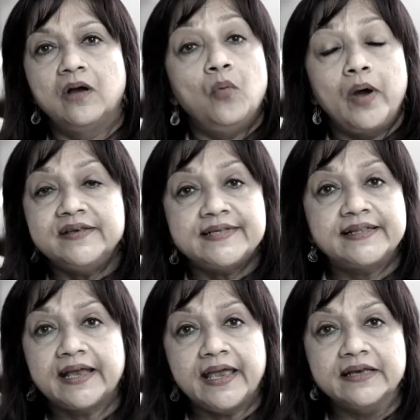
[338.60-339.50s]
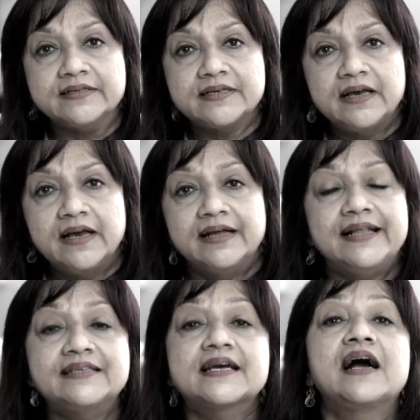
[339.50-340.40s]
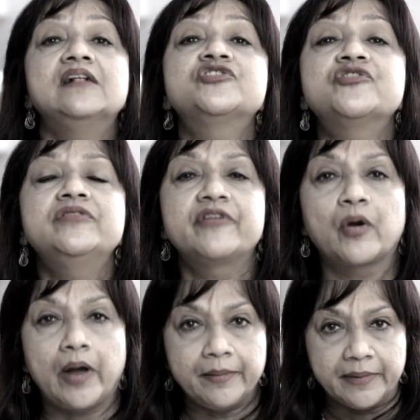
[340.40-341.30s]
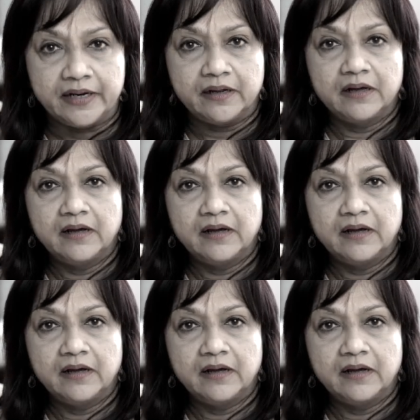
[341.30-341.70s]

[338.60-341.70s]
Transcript: Why is that the case? That's a cultural requirement.